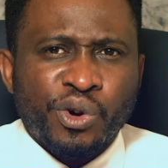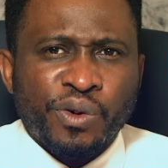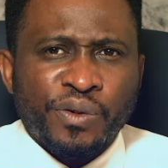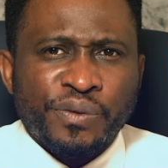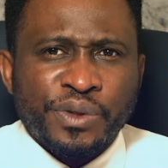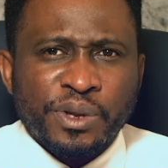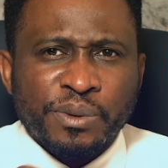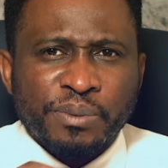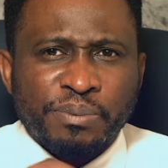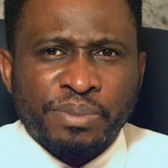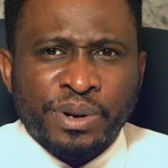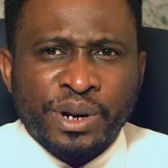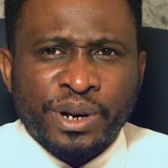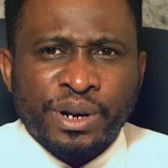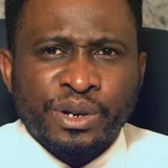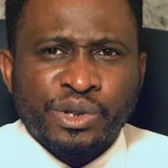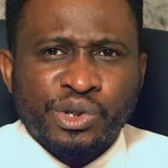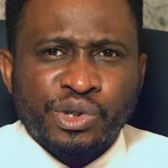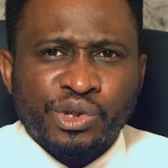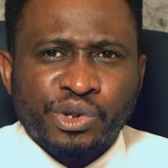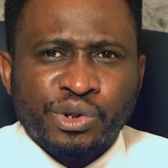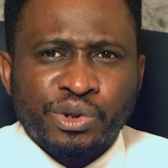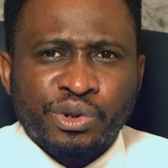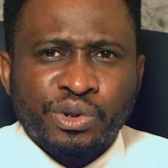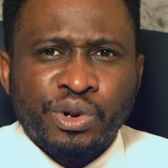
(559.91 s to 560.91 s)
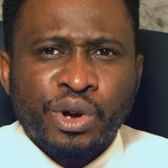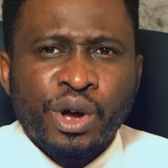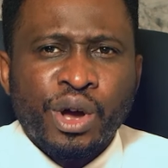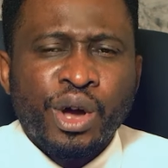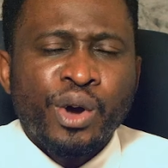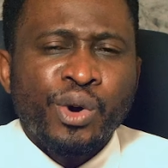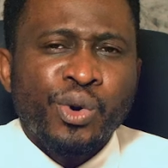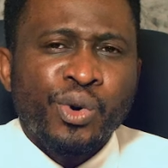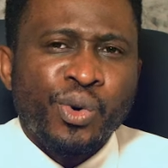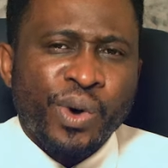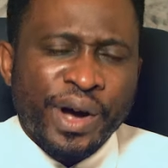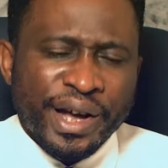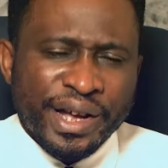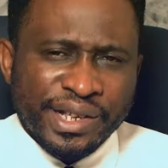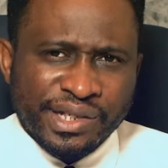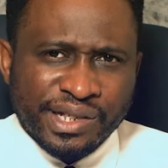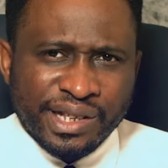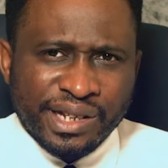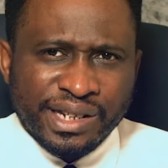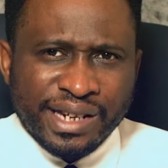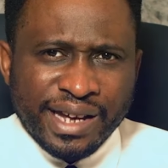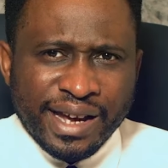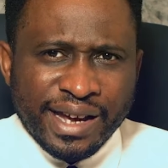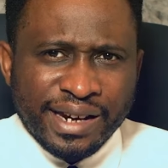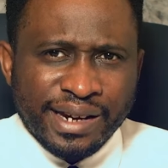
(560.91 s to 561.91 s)
of the person who has
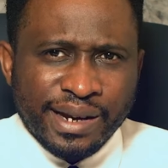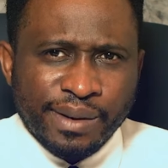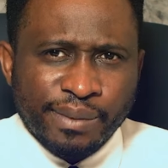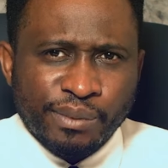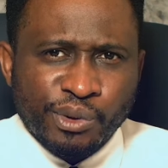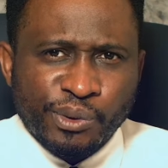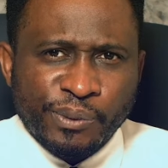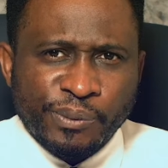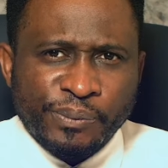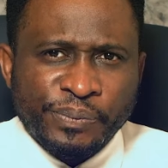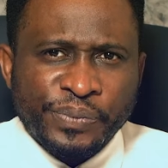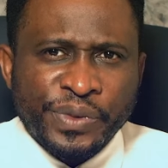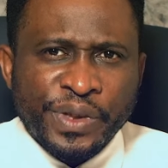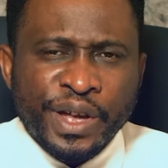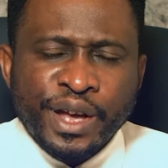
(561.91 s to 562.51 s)
the dynamo.